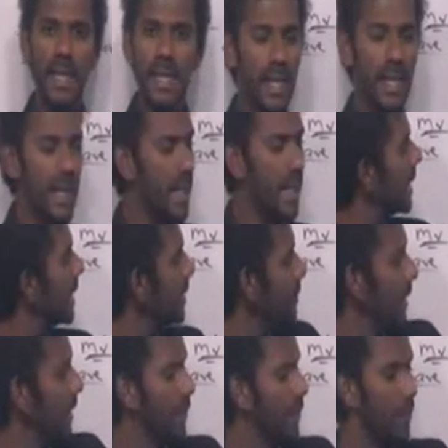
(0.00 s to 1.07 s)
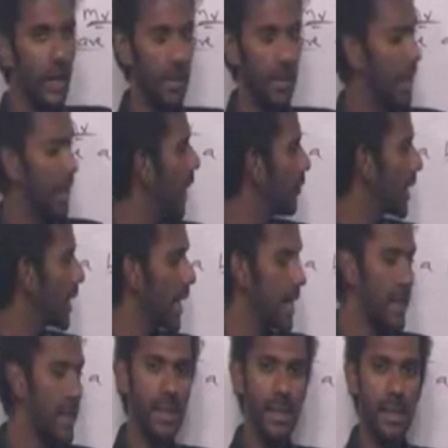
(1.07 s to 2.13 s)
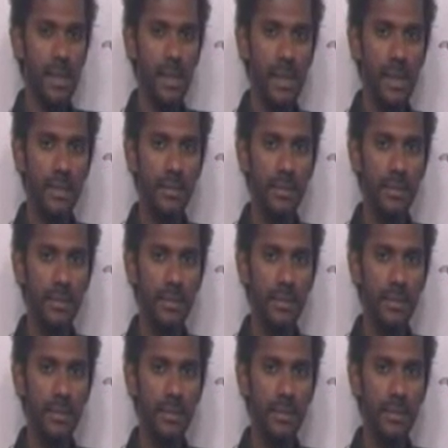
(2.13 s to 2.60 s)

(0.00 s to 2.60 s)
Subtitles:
Is there any main verb after has?